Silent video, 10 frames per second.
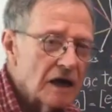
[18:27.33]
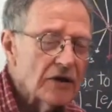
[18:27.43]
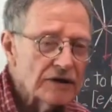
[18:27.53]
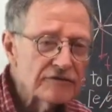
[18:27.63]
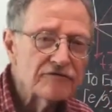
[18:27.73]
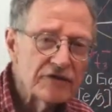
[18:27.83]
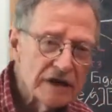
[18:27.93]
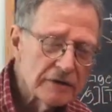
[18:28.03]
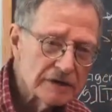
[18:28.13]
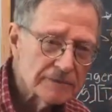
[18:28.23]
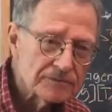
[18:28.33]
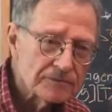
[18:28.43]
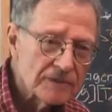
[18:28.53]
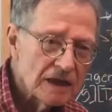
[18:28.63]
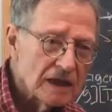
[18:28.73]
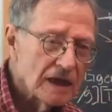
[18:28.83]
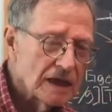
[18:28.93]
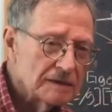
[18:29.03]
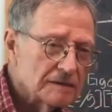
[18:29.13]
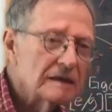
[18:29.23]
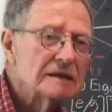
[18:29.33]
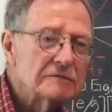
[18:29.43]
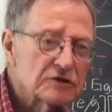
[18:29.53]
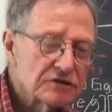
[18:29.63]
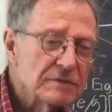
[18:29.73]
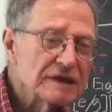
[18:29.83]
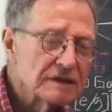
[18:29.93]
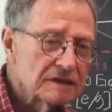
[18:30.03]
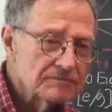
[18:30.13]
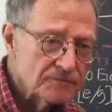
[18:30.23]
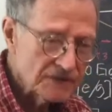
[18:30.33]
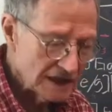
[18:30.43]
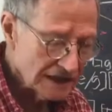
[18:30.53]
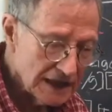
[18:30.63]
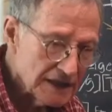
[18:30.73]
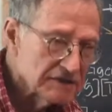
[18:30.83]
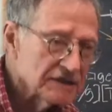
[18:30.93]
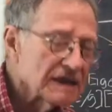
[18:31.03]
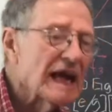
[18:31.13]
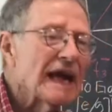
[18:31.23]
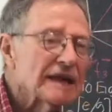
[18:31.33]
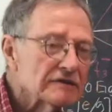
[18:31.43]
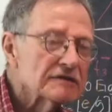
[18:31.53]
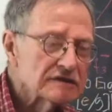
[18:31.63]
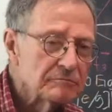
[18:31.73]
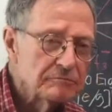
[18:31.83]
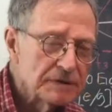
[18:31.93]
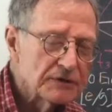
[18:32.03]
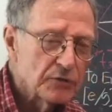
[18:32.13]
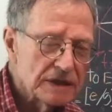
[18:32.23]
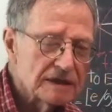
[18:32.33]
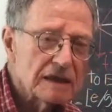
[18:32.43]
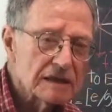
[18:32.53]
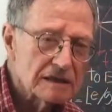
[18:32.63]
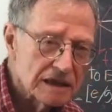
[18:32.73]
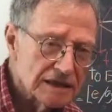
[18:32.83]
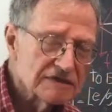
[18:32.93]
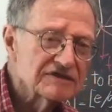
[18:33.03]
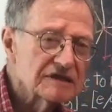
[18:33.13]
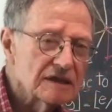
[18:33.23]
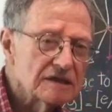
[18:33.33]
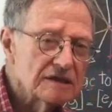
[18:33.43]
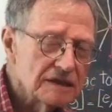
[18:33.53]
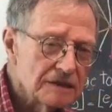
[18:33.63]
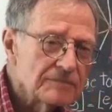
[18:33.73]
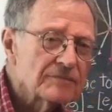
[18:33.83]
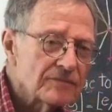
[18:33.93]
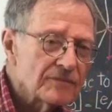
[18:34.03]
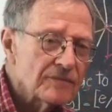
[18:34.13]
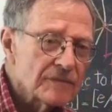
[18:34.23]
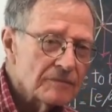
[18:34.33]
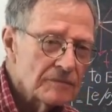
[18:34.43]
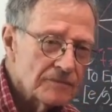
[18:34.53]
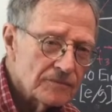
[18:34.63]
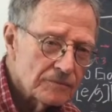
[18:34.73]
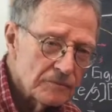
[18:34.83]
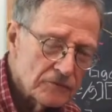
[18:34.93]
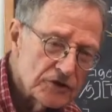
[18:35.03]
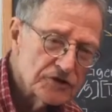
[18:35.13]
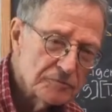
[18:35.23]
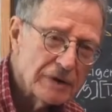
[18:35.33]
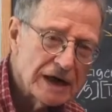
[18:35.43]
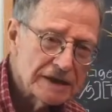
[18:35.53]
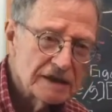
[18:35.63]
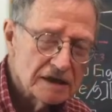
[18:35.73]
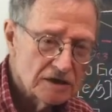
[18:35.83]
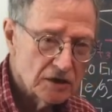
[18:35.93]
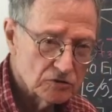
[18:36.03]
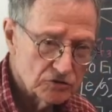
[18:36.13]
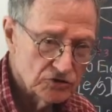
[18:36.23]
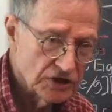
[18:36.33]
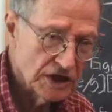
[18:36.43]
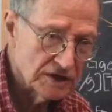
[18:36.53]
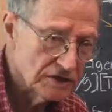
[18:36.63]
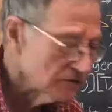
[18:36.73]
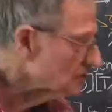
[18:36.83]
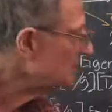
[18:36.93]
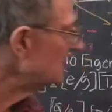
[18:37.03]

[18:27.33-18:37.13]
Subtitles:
are invariant, and which means lengths and angles between lengths in the rigid body don't change. So